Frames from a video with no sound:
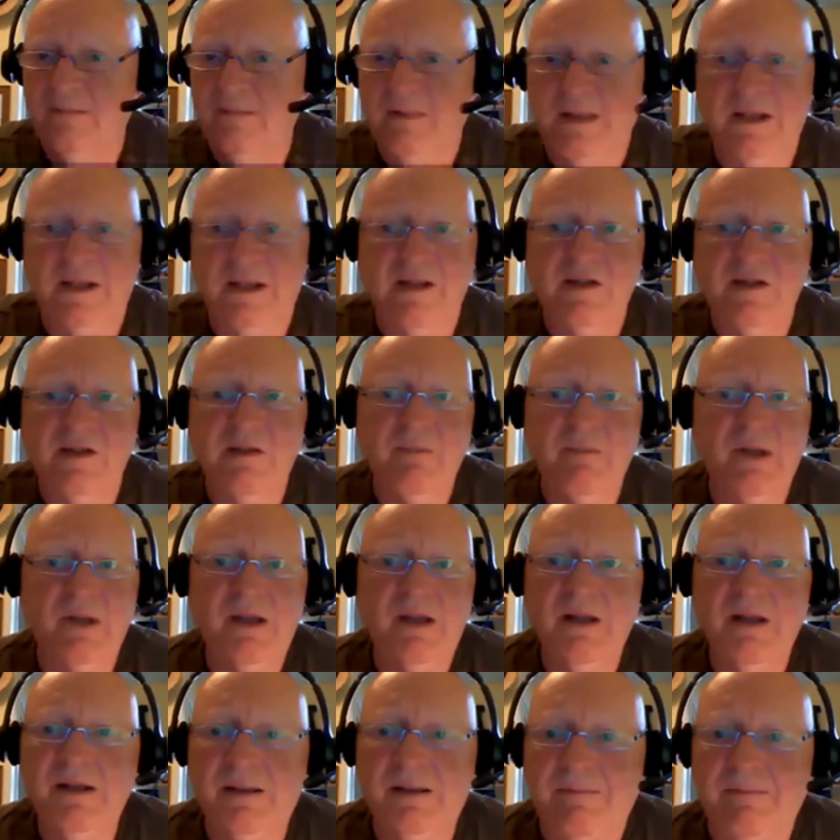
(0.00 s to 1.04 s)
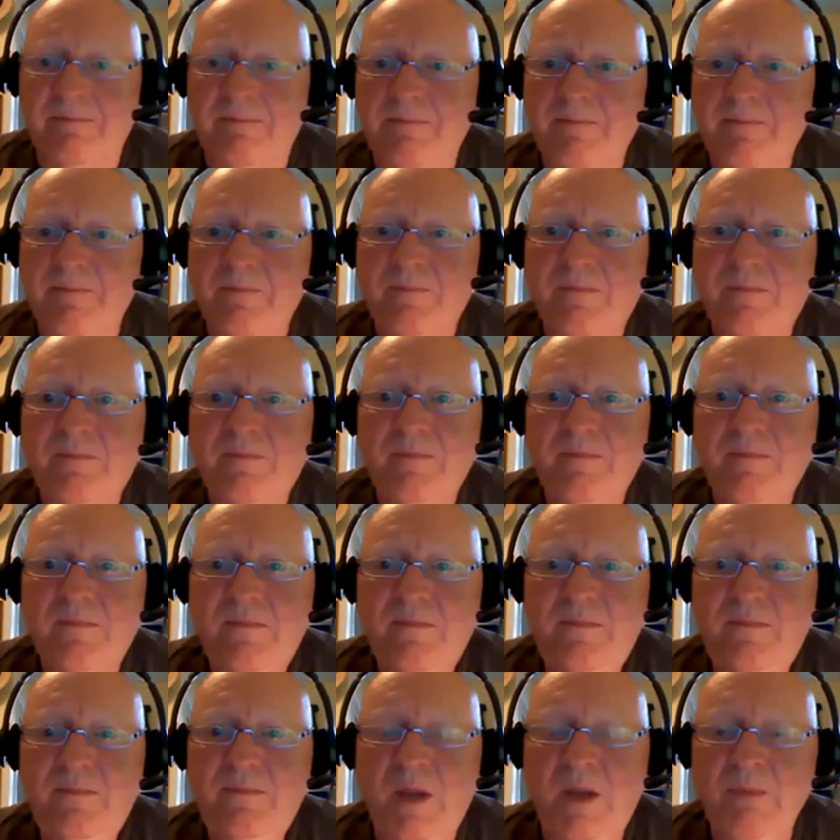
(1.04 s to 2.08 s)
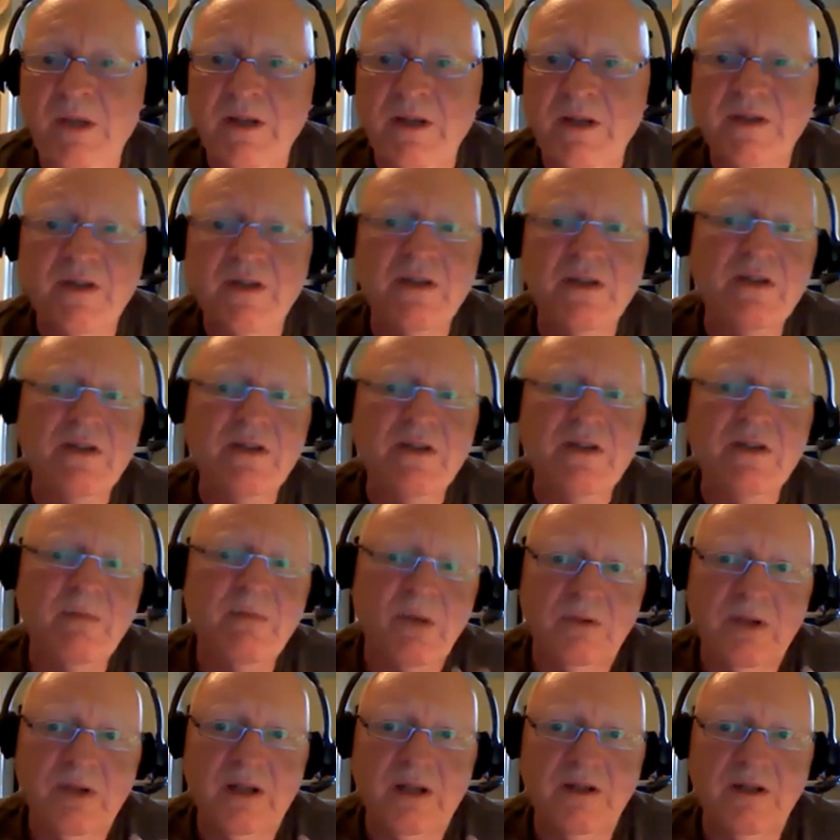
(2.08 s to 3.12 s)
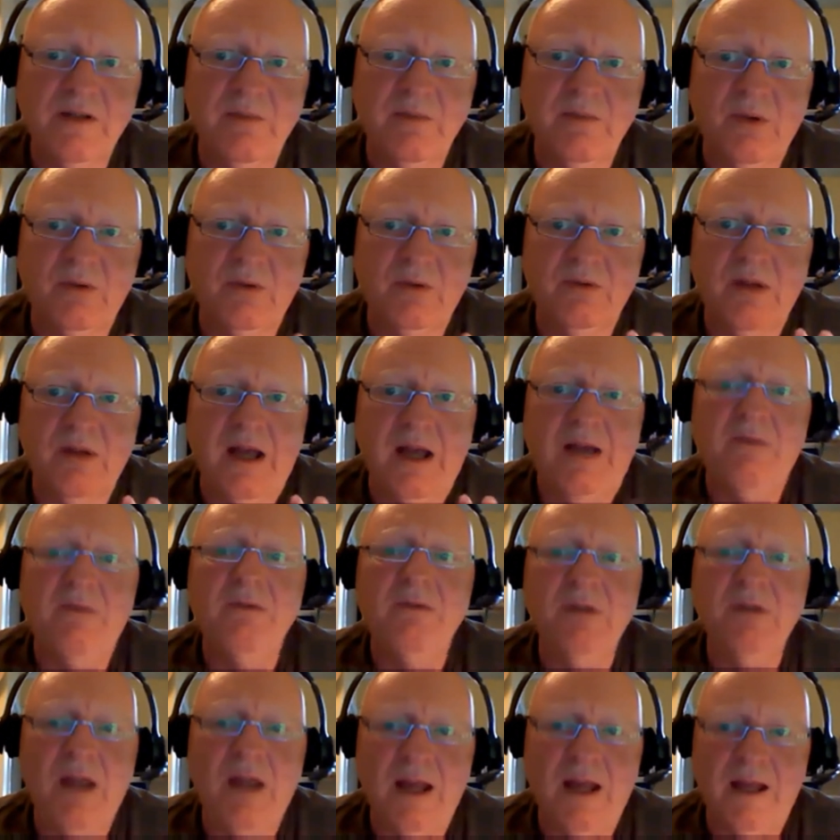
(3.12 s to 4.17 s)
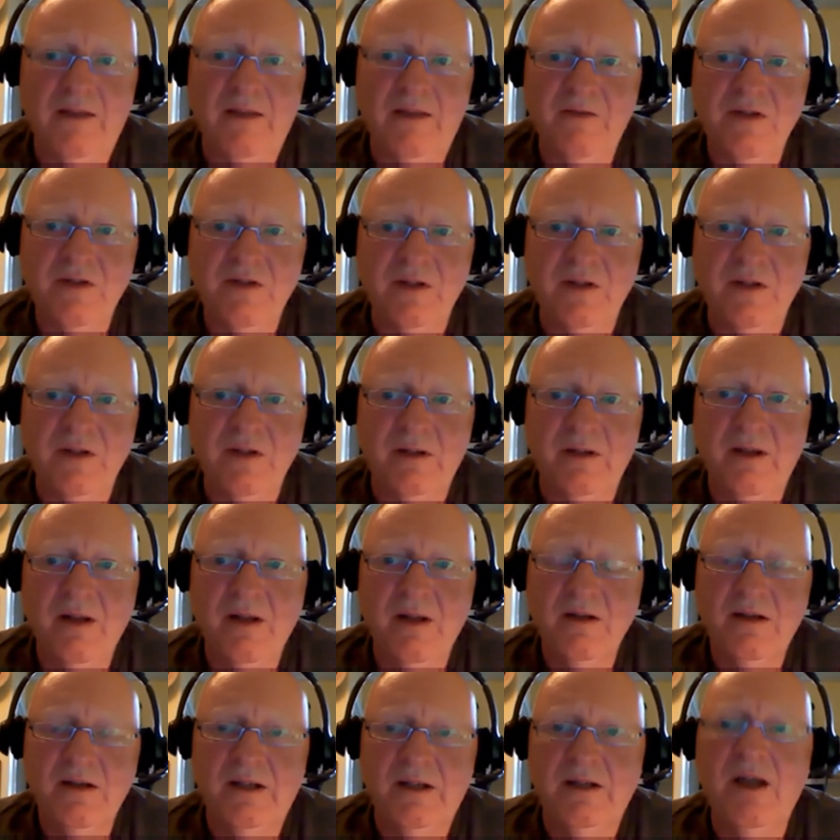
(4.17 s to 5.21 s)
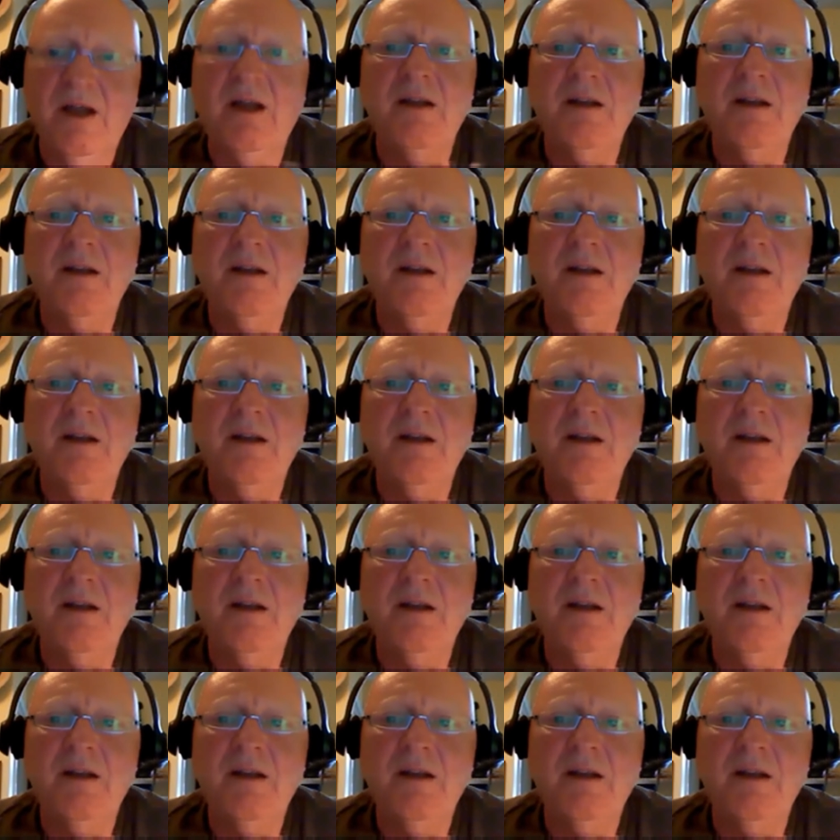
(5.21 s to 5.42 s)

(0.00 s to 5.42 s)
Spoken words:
is the beginning, because it's about our lives. And I